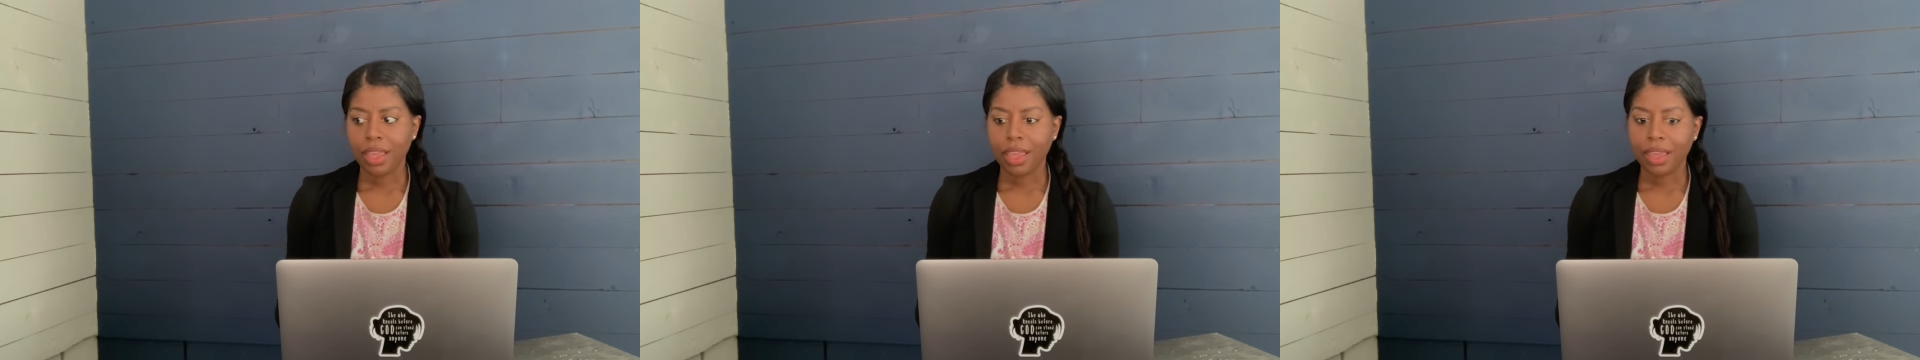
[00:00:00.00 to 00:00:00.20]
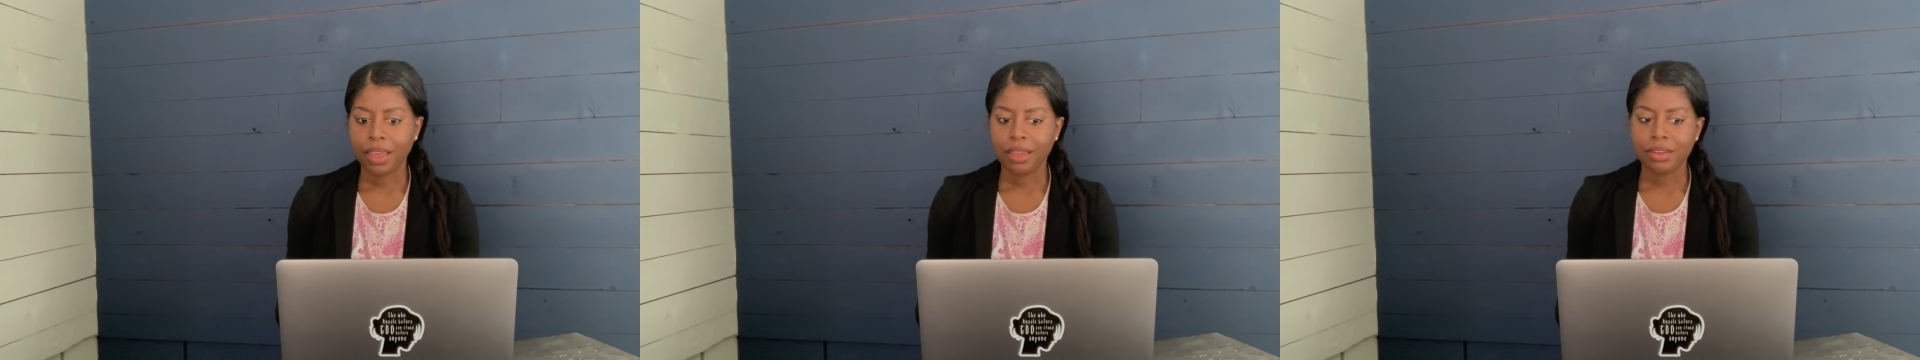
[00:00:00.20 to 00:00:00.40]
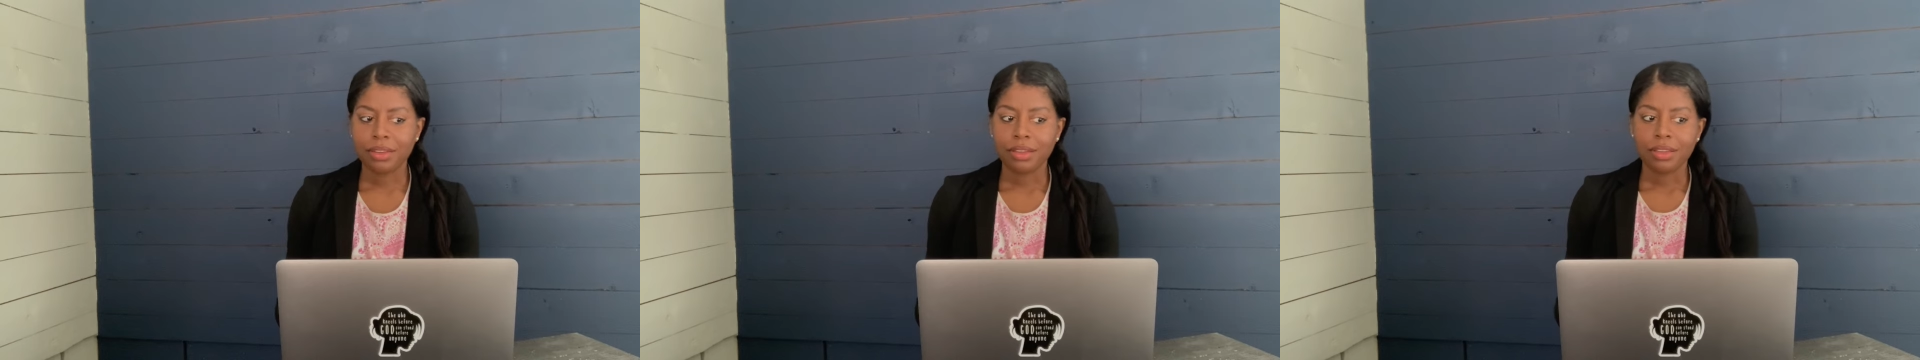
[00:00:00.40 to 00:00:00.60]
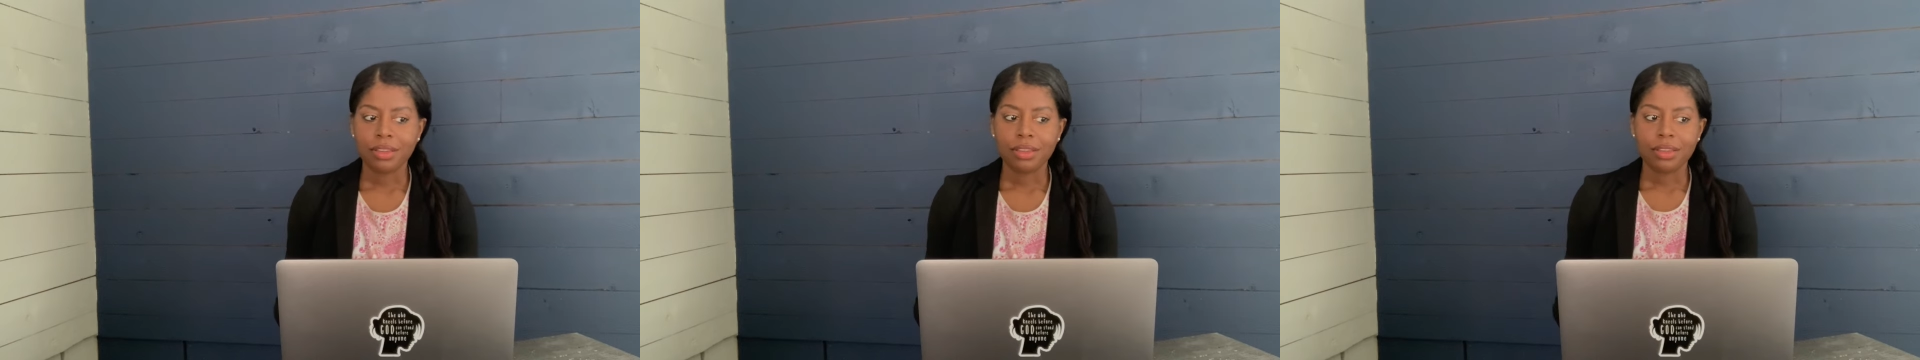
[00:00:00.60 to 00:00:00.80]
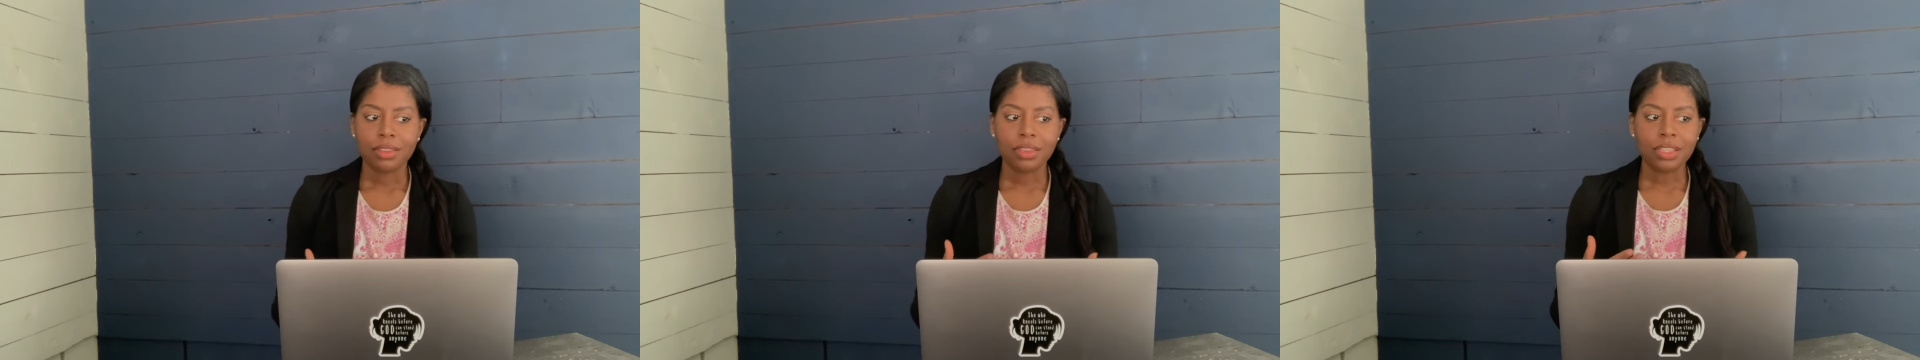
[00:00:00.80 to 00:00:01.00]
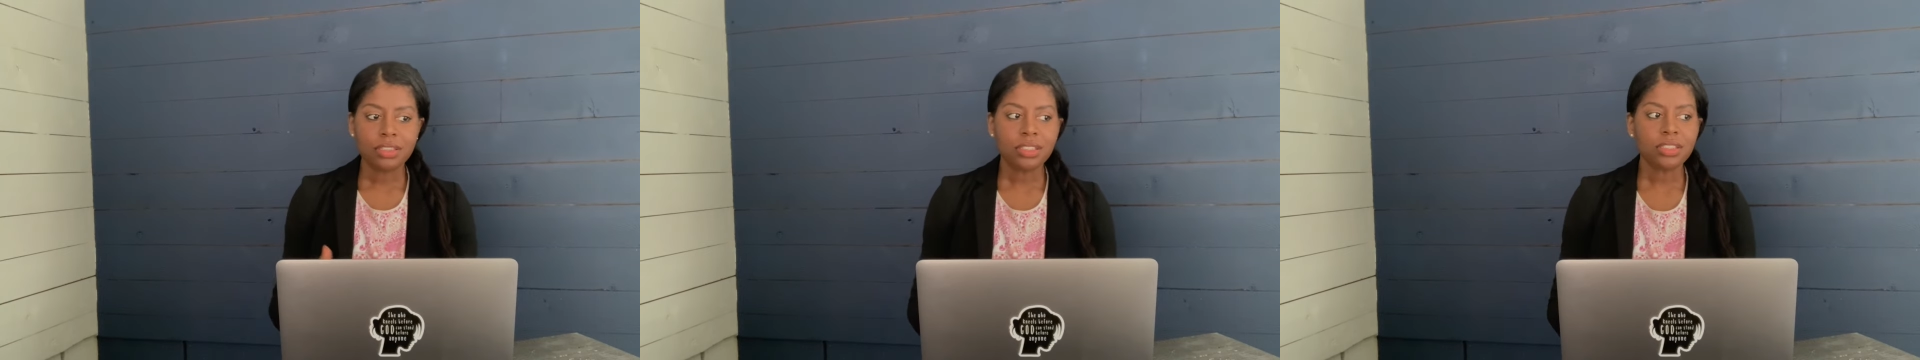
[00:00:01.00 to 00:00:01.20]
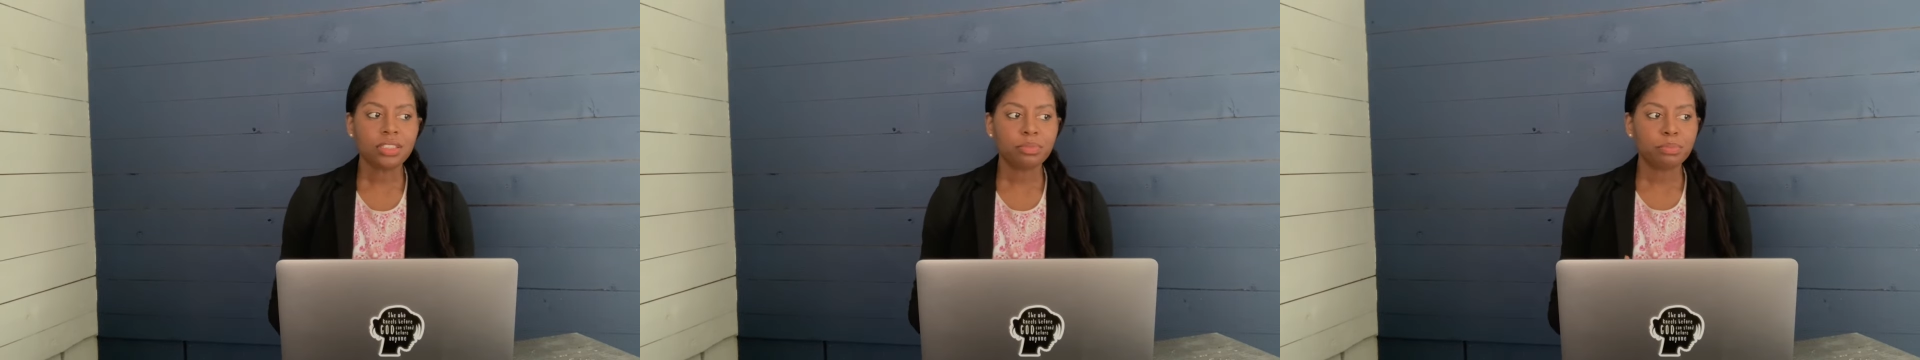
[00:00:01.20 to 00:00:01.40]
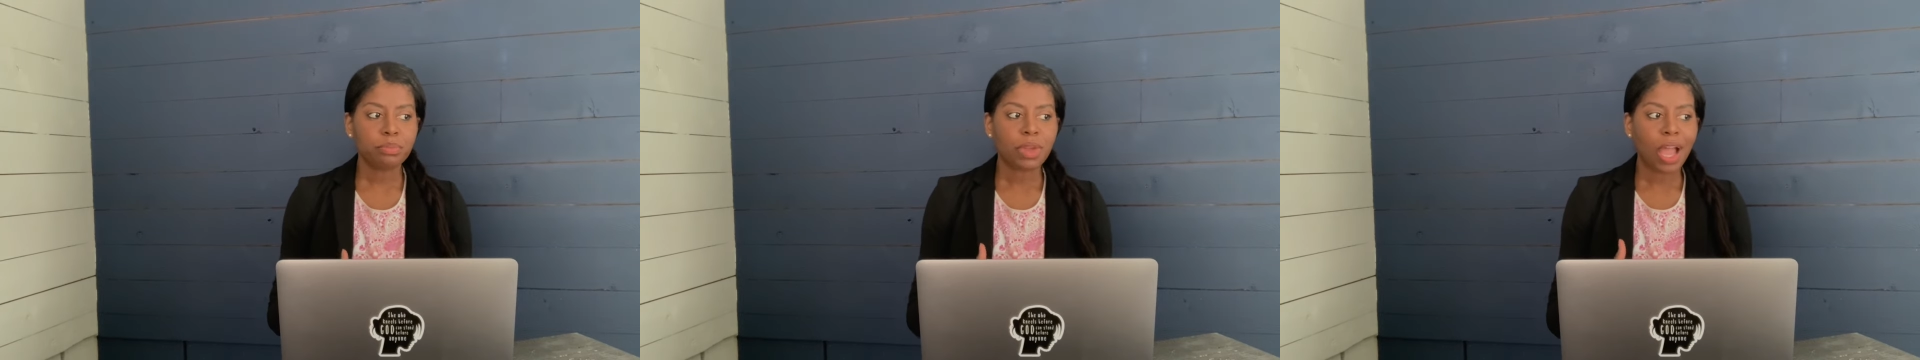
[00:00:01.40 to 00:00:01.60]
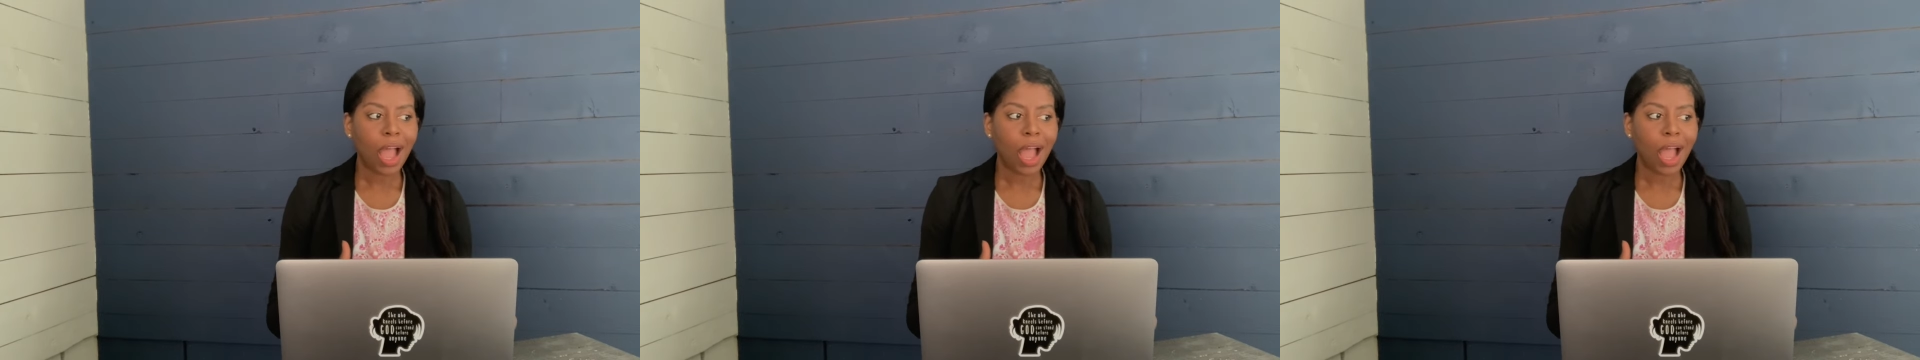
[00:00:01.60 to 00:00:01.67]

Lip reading: And this is